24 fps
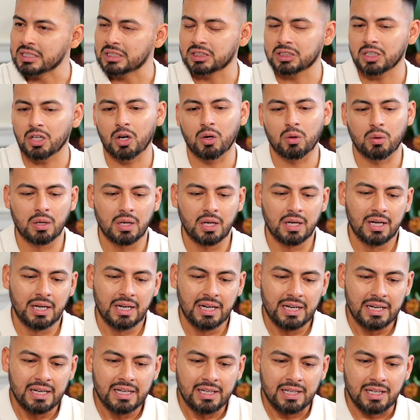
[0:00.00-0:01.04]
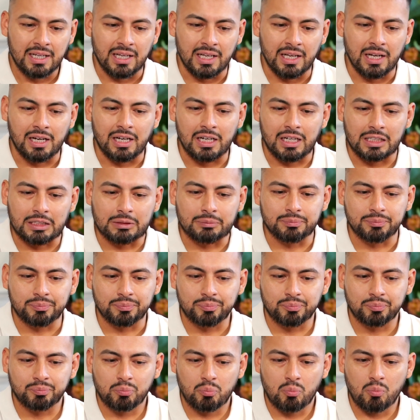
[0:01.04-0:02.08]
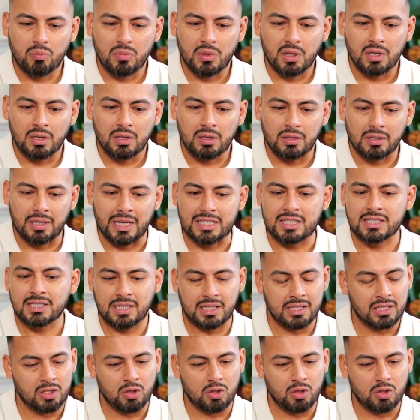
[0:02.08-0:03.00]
So that's